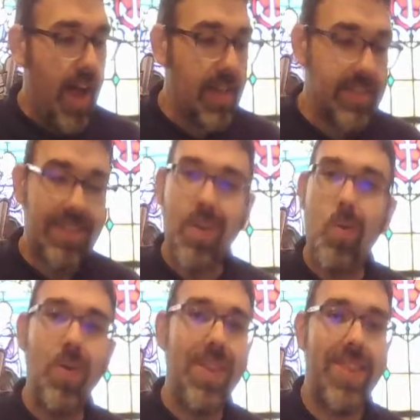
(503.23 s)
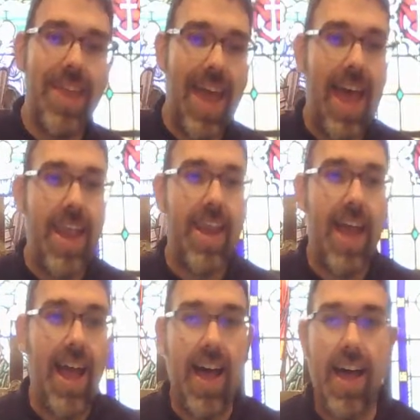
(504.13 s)
So with that,
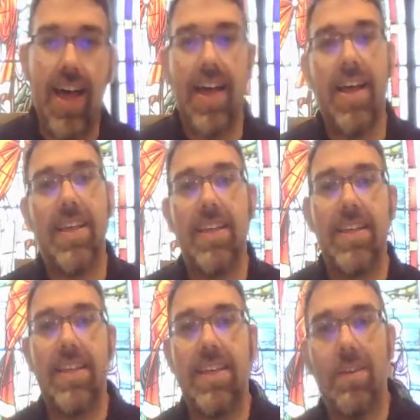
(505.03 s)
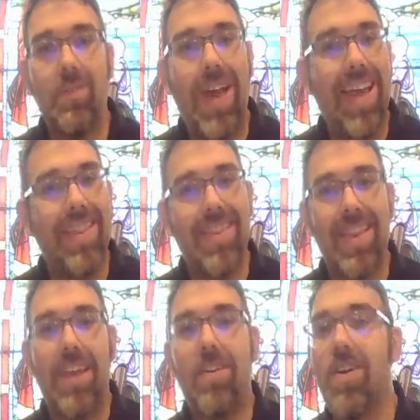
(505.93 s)
later
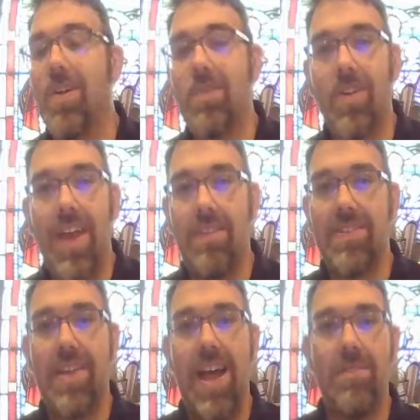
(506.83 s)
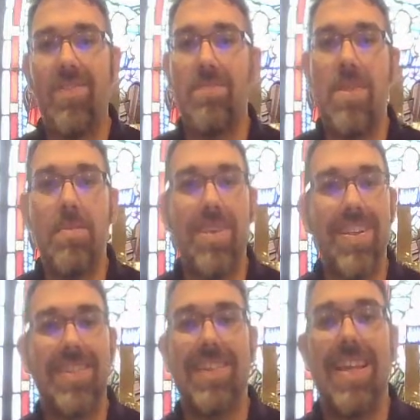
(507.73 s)
on, we're going to have a time of remembering
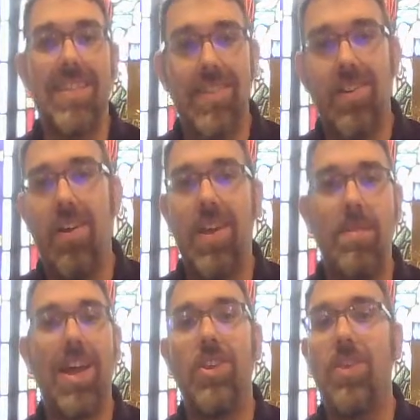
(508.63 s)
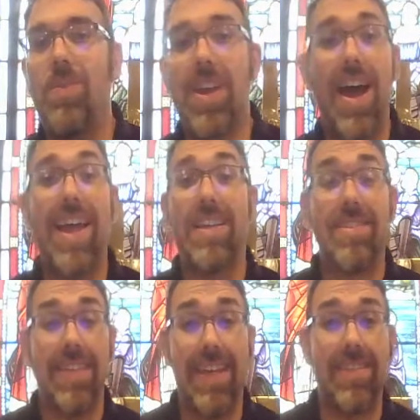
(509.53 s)
the saints and talking about you and I as
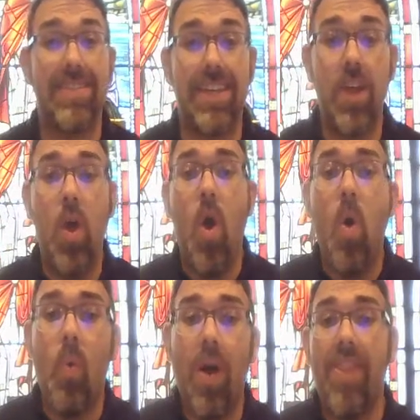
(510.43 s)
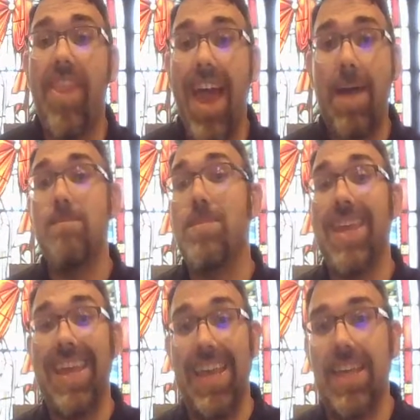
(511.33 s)
saints and what that
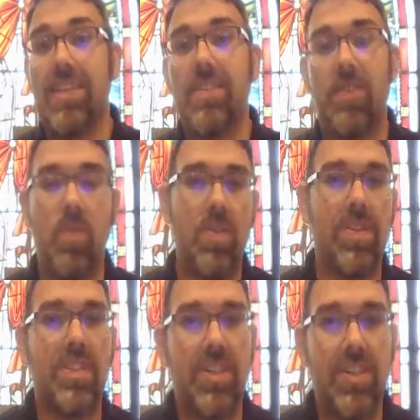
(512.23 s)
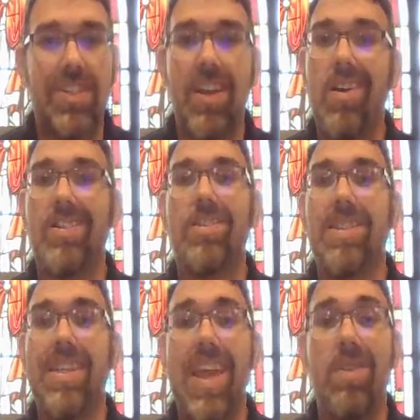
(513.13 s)
means for the church. And also
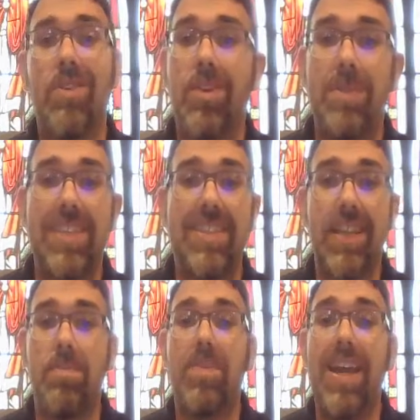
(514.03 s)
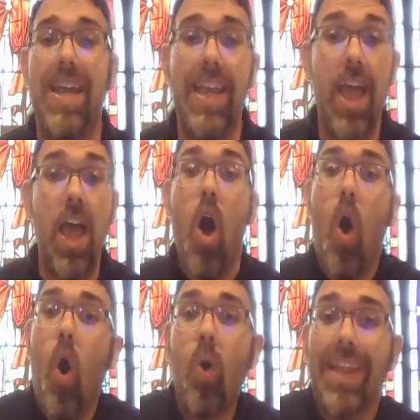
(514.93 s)
today, we're going to be celebrating
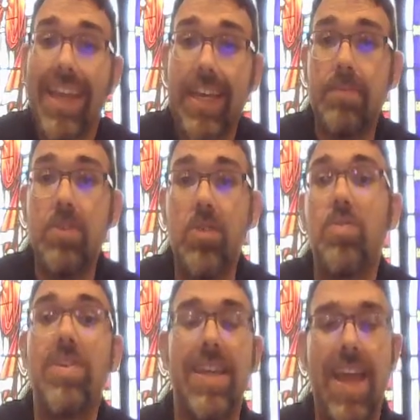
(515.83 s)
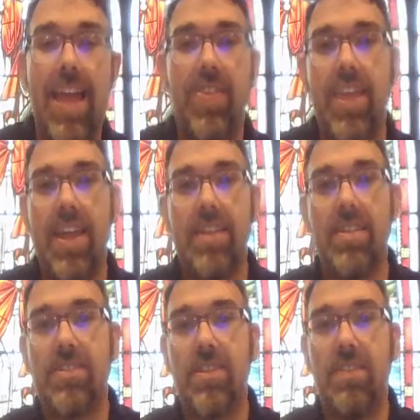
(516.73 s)
Holy Communion at the end of
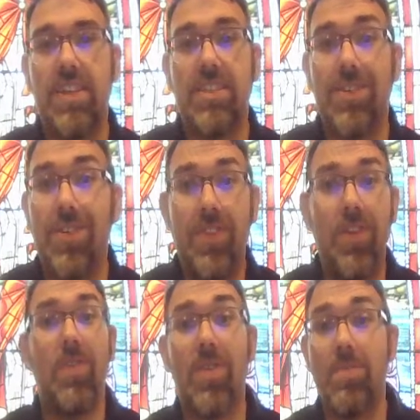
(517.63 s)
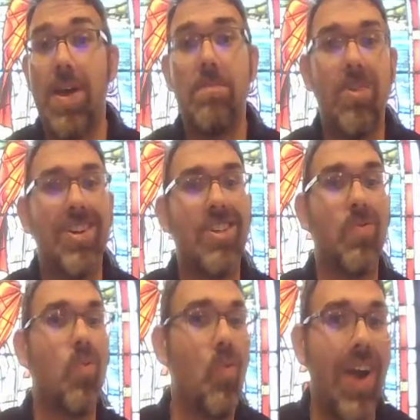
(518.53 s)
the service. So if you remembered,
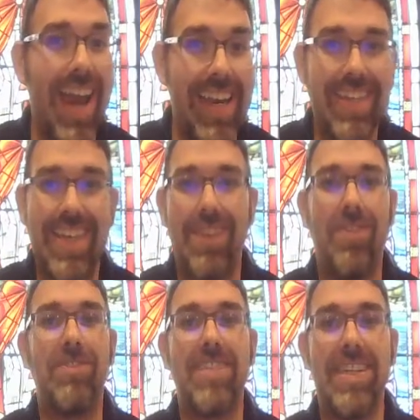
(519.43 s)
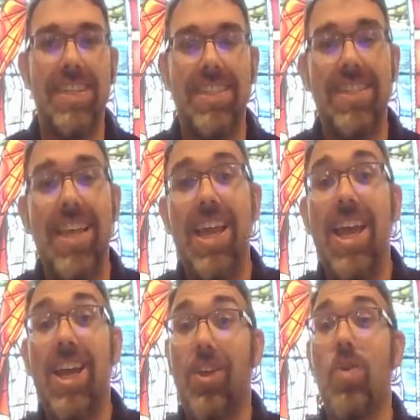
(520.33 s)
great. If you didn't,
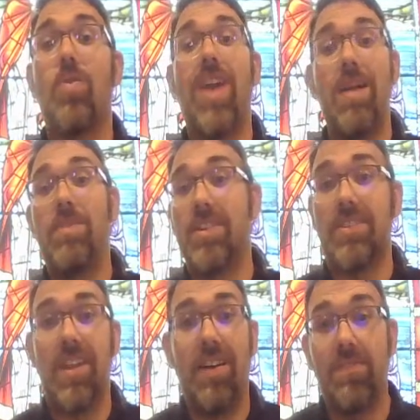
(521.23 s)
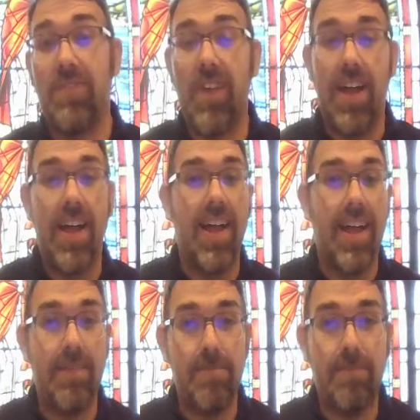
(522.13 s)
go grab yourself
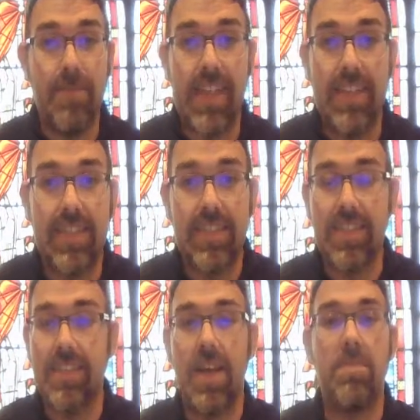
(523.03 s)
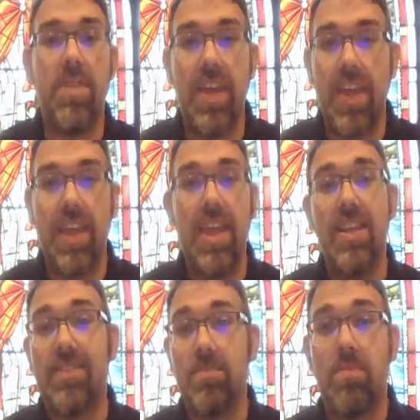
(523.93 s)
something,
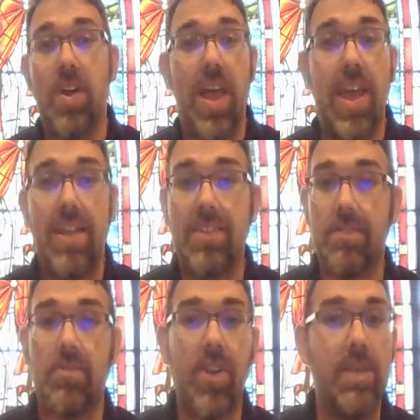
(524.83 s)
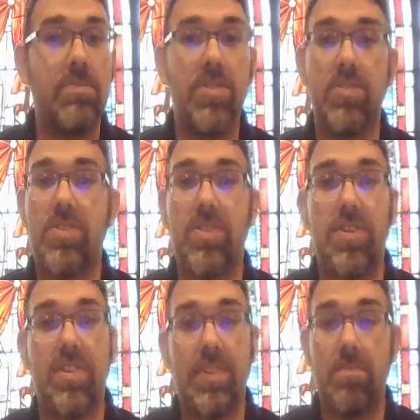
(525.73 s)
some bread and some grape juice
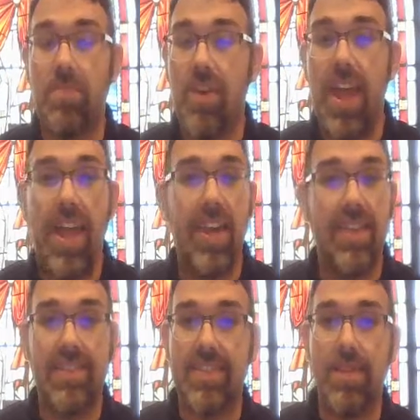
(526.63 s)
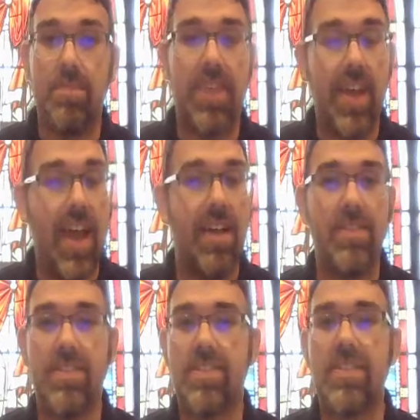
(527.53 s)
or some bread and something
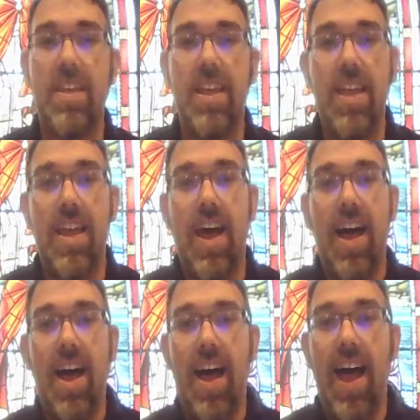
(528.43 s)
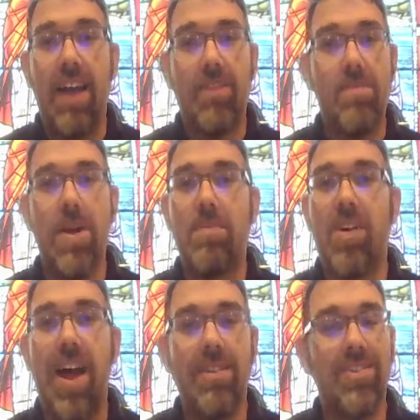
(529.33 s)
else. I remember
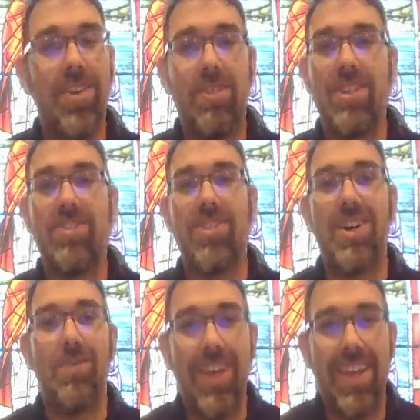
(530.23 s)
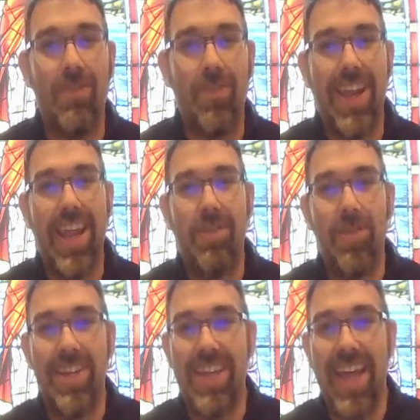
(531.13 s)
I was on a retreat weekend
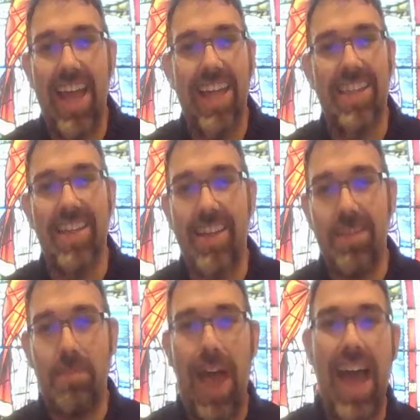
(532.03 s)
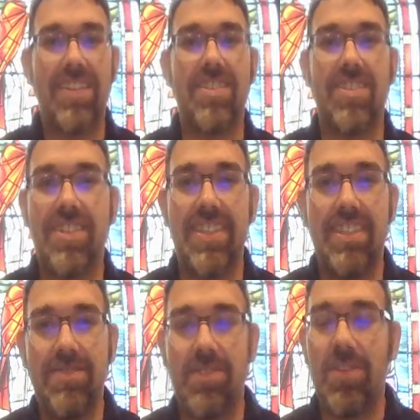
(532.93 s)
one day, and the pastor,
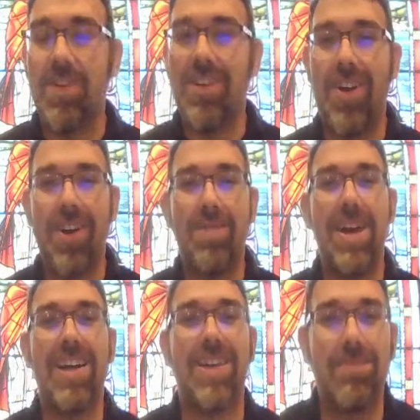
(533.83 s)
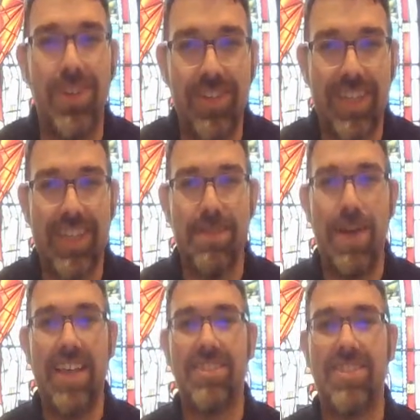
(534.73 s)
we were talking about communion, and the
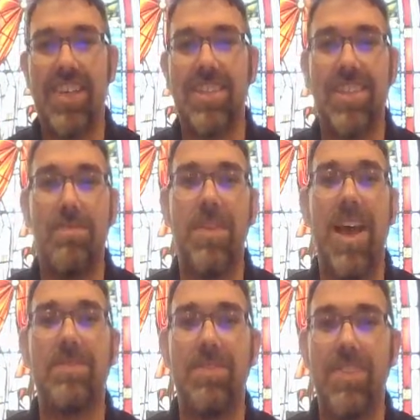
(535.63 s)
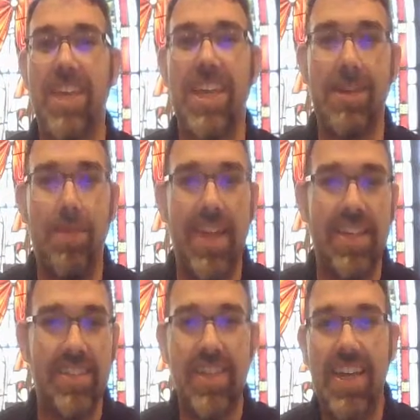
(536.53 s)
pastor said, sometimes if you get in a
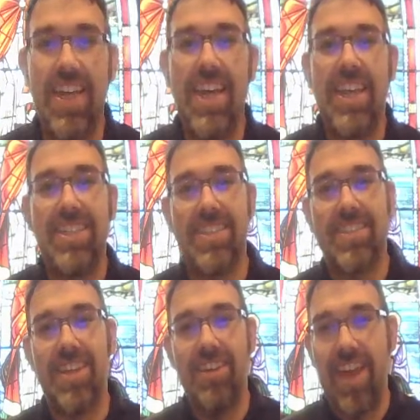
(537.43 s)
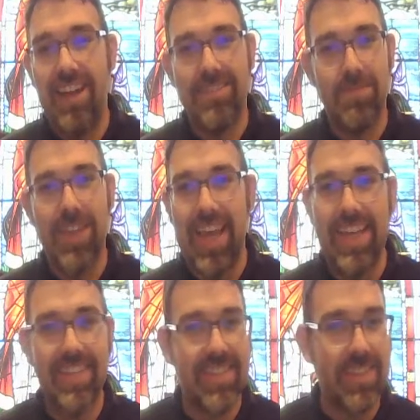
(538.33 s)
pinch, just so you have some
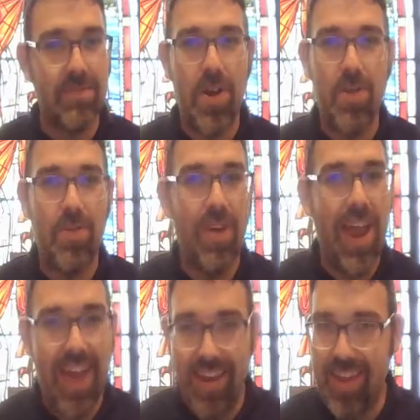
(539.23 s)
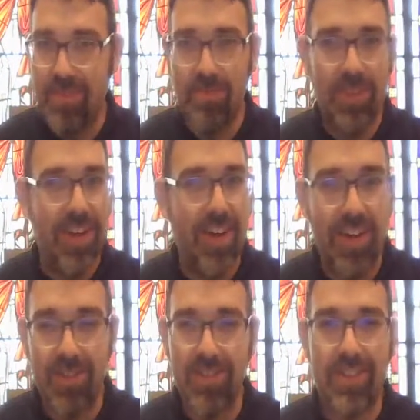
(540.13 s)
Lay's and some Code Red, it
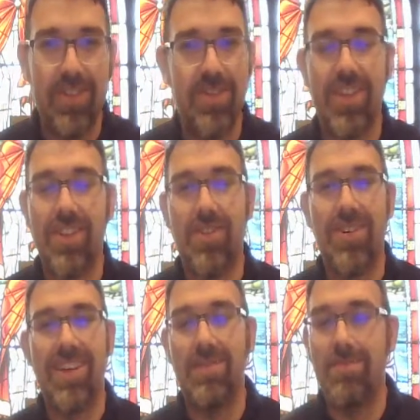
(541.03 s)
will do. The Lord can